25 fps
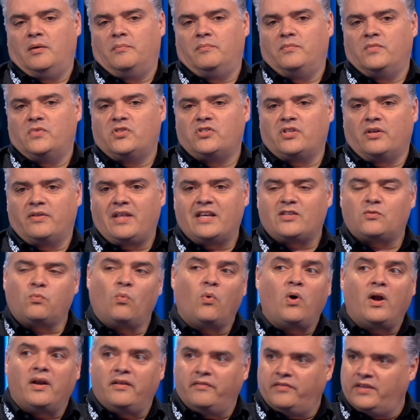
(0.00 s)
So that's
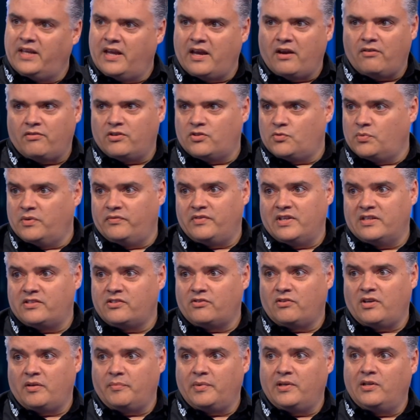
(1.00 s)
one of the areas we've
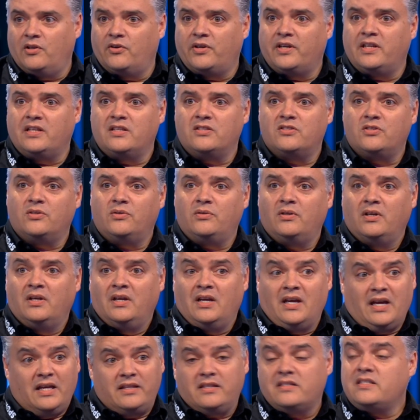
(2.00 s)
necessarily been looking into.
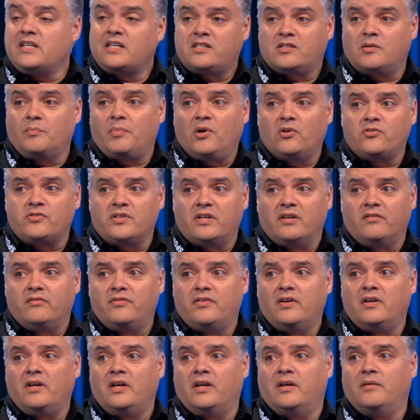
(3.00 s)
And the tests are positive.
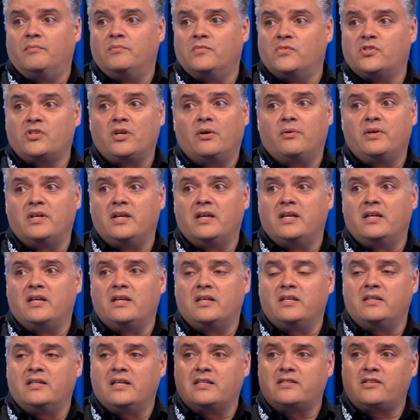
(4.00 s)
So it
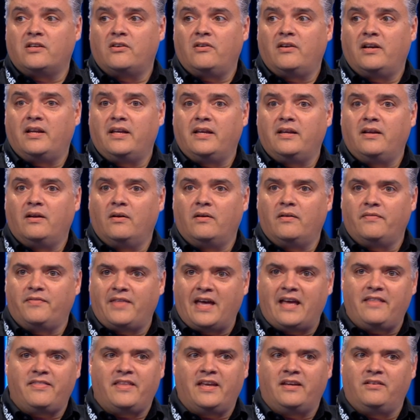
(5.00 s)
necessarily,
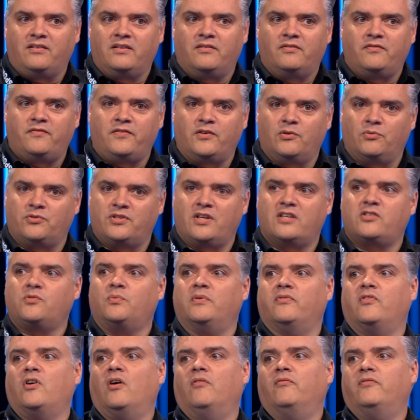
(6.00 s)
that then fills us
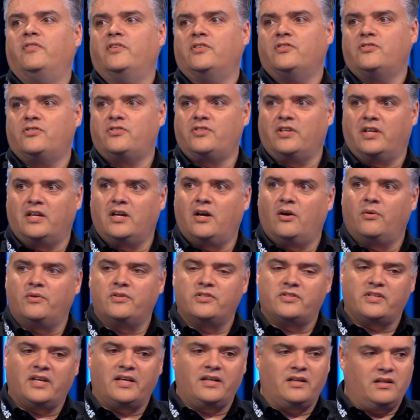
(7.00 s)
with confidence to go and
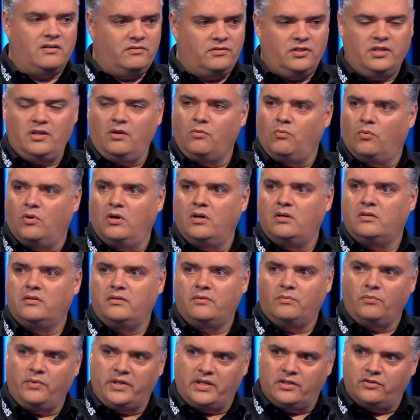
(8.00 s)
say, you know what,
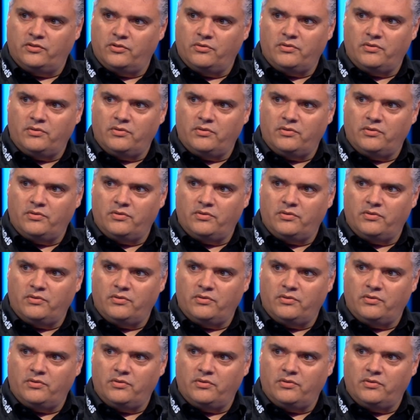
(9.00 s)
we can do